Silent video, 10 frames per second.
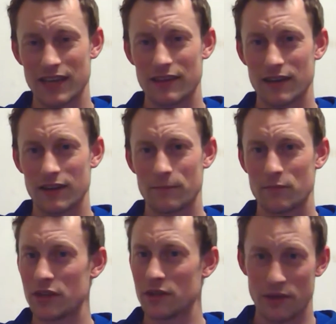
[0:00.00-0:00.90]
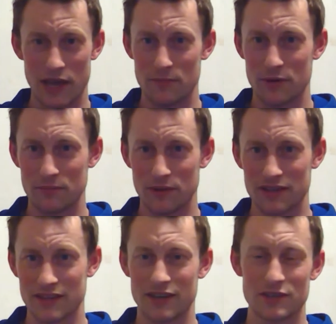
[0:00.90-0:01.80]
there, you can't put a
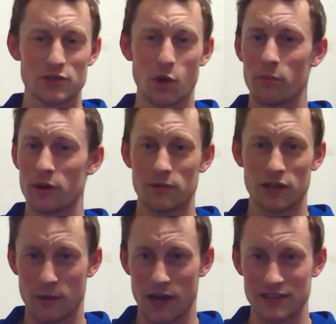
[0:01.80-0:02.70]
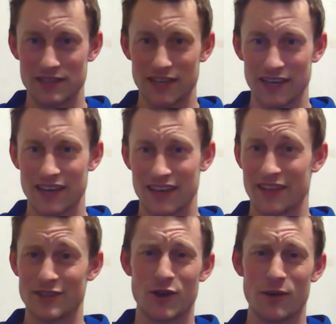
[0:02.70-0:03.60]
plug there. Don't put a plug behind the sink.
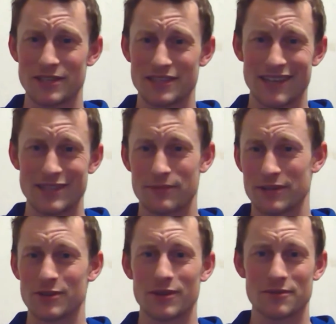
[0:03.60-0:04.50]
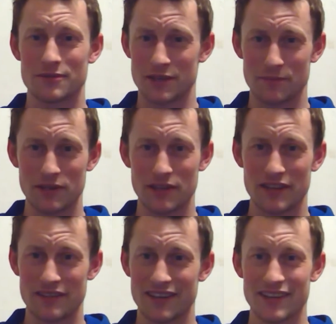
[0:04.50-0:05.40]
That's common sense, but it's also
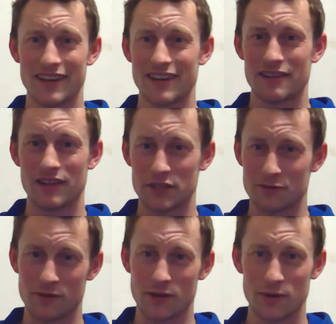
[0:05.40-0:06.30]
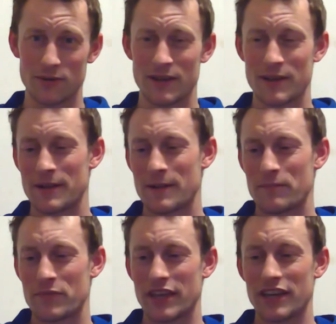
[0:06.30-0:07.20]
stipulated in the Canadian Electrical Code.
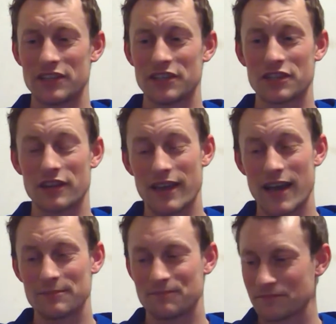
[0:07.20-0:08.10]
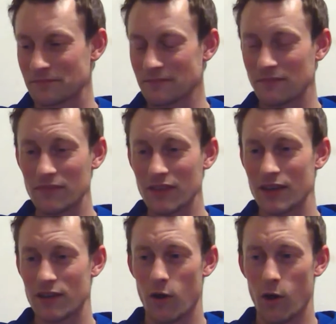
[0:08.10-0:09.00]
In addition to that,
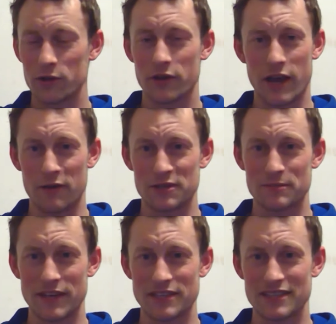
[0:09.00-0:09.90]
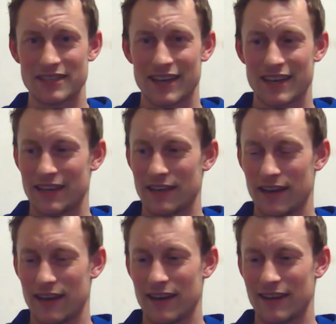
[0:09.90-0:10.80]
all your counter spaces,
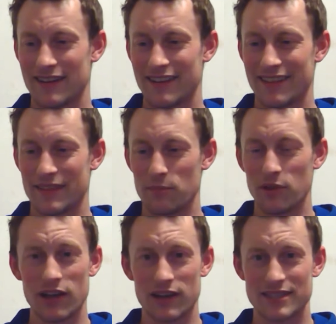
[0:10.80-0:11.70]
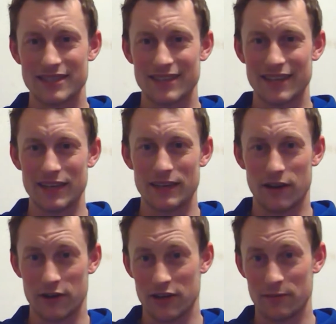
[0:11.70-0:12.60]
the plugs
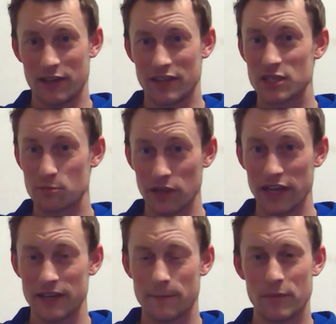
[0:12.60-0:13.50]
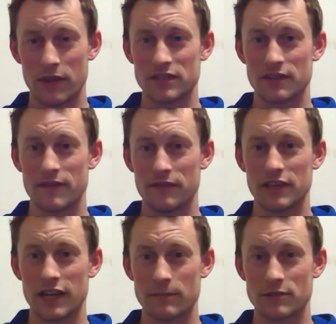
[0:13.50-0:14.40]
are going to be split if it's a
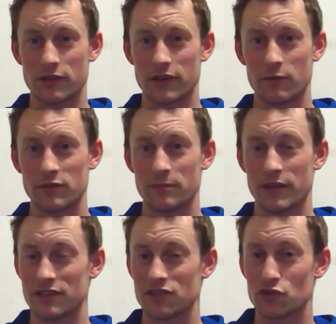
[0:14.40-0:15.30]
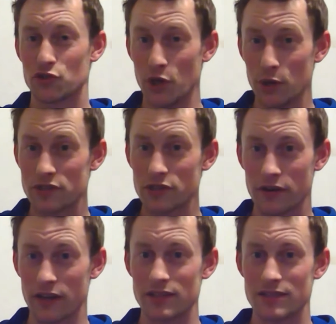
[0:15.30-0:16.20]
15 amp circuit, which means it's two
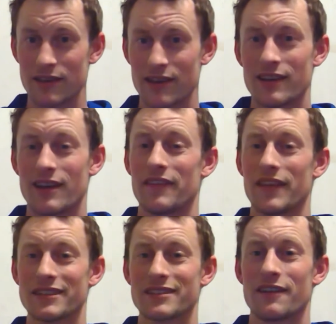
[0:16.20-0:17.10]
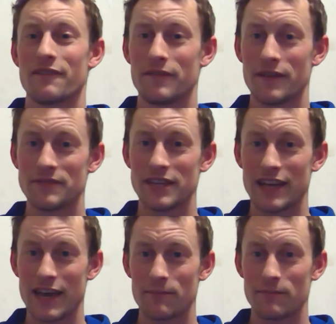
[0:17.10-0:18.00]
circuits, and that's 15
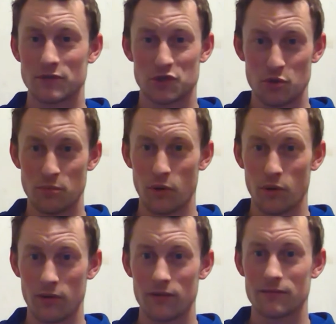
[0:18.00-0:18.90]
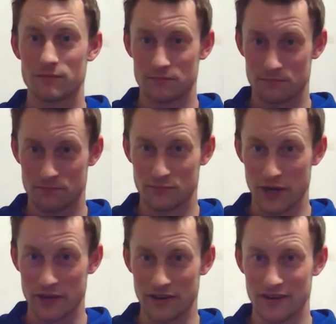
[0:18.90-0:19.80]
amp 2-pole
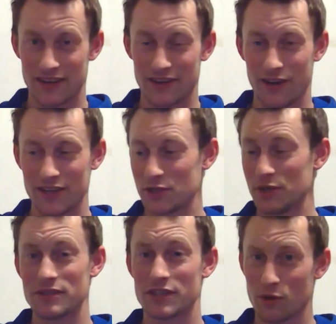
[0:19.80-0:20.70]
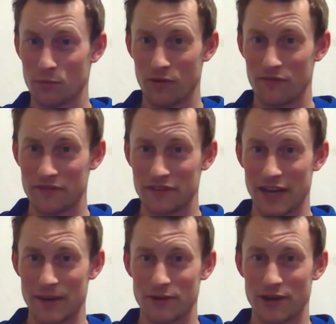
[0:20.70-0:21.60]
breaker, not two single pole 15
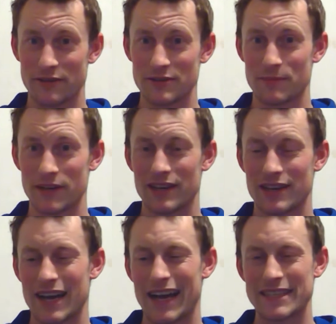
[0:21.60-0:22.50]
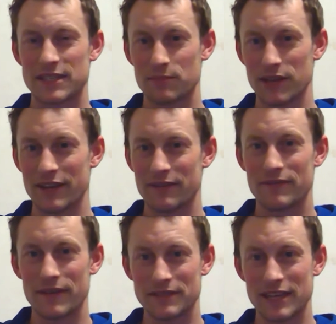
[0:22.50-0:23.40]
amp breakers, but a split
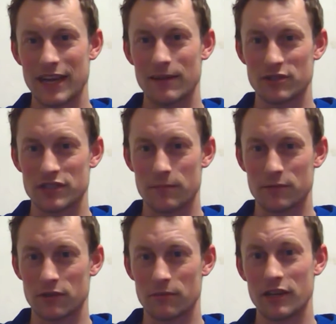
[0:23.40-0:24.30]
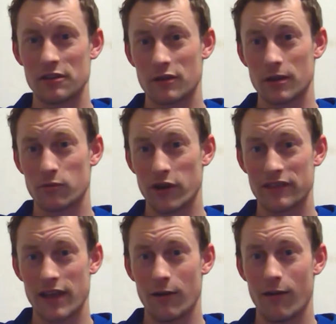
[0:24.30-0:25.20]
15 amp receptacle, meaning you're going to break
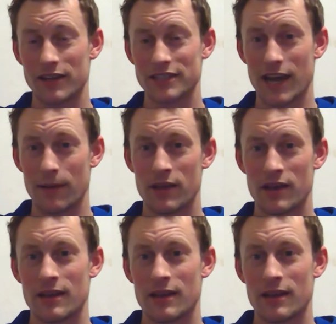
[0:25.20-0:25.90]
that hot tab